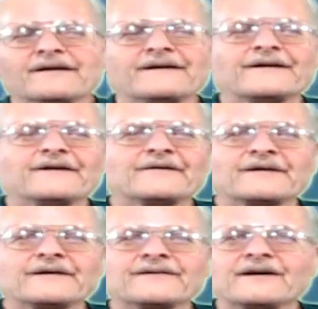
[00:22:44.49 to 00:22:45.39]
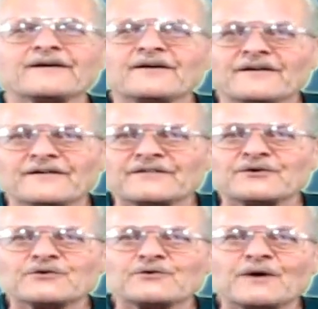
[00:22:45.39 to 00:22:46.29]
You know, it's
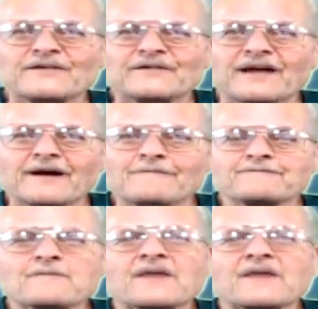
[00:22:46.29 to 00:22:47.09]
your choice there.